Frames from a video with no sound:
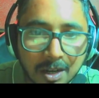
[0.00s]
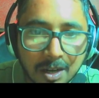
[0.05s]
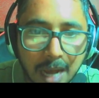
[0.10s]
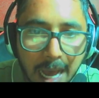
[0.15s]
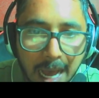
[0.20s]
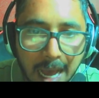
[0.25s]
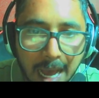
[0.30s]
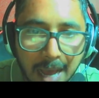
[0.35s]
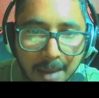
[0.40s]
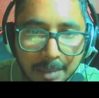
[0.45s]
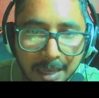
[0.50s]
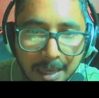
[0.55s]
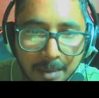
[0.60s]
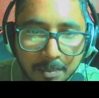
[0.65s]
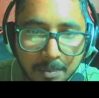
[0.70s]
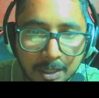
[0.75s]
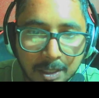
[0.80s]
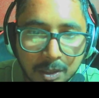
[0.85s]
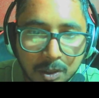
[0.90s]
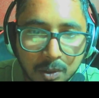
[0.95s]
I'm
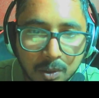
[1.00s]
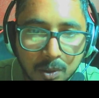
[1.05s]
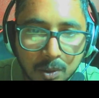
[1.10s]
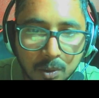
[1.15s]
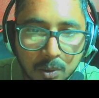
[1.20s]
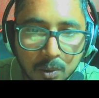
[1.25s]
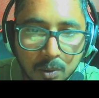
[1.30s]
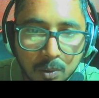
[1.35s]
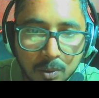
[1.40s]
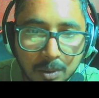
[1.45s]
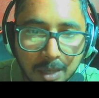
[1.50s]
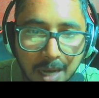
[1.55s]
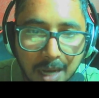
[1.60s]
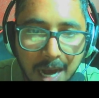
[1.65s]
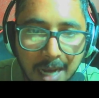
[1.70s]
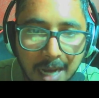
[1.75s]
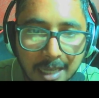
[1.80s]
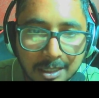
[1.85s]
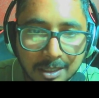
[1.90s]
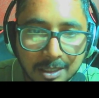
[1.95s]
able to
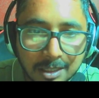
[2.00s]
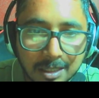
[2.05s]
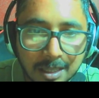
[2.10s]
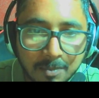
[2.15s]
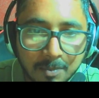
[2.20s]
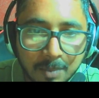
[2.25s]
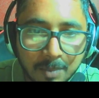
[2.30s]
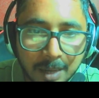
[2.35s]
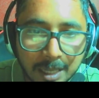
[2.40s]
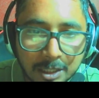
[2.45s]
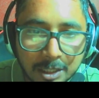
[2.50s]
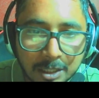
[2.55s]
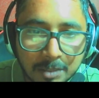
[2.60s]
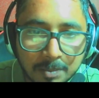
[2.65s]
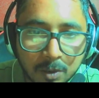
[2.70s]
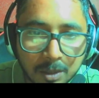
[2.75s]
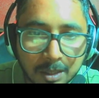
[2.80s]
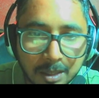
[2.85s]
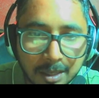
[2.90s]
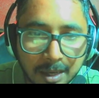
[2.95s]
answer them much
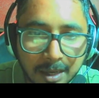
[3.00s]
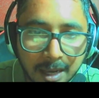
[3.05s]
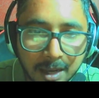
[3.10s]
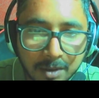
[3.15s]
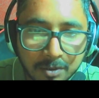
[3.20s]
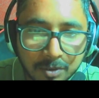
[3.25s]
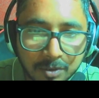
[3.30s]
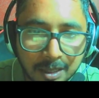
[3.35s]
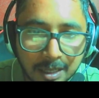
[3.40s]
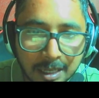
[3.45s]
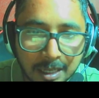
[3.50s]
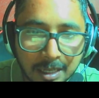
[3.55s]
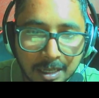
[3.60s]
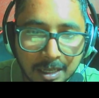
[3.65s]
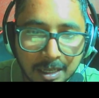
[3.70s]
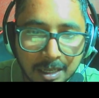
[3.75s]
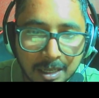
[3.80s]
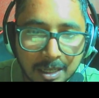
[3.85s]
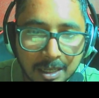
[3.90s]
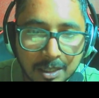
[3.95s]
more carefully.
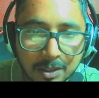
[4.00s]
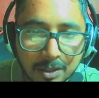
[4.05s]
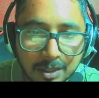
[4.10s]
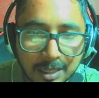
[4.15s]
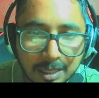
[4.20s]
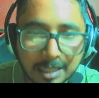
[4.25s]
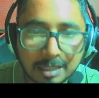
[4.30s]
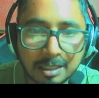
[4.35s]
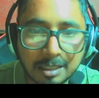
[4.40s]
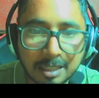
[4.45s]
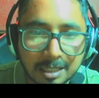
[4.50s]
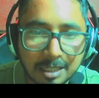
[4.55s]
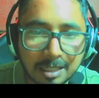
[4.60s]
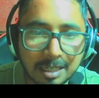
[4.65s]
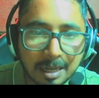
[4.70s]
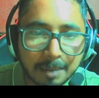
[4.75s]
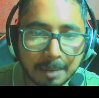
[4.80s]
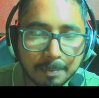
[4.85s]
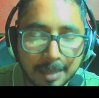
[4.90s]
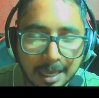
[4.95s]
So yes, this is
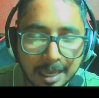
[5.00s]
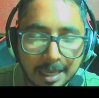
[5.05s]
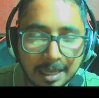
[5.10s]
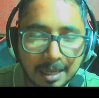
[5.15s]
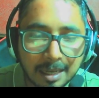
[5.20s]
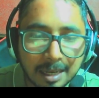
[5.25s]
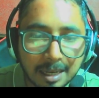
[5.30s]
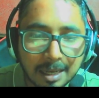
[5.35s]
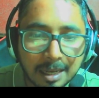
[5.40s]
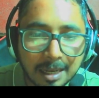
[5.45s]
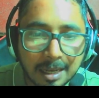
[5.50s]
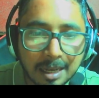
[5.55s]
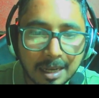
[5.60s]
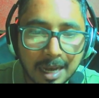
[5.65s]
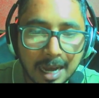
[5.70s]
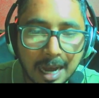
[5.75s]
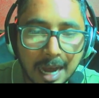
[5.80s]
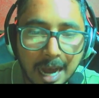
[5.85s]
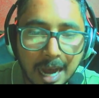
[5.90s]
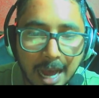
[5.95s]
something
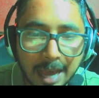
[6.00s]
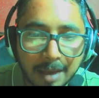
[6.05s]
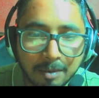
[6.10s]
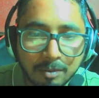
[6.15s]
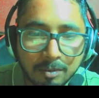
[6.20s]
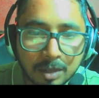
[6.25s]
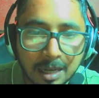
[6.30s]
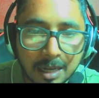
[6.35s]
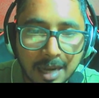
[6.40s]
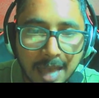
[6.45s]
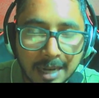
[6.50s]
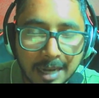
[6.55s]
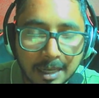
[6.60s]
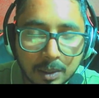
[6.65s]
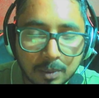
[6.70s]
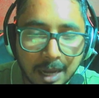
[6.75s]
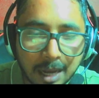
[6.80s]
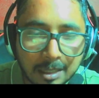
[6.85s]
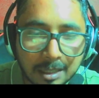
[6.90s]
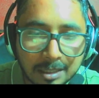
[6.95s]
I would like
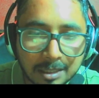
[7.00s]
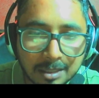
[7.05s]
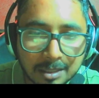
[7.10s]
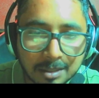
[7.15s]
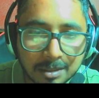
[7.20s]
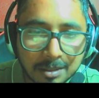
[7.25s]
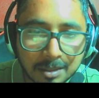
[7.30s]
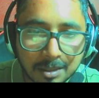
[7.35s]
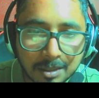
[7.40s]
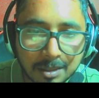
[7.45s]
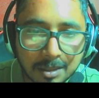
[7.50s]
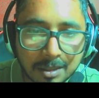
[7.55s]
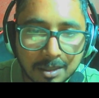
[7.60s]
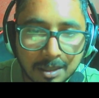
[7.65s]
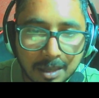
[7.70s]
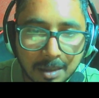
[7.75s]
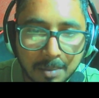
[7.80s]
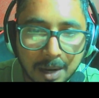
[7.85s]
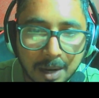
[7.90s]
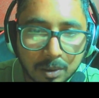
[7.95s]
to answer
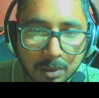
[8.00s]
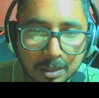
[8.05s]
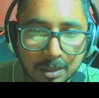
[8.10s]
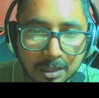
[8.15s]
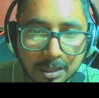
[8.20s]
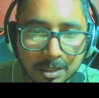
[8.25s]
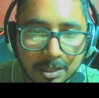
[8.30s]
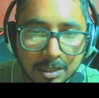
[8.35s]
about this.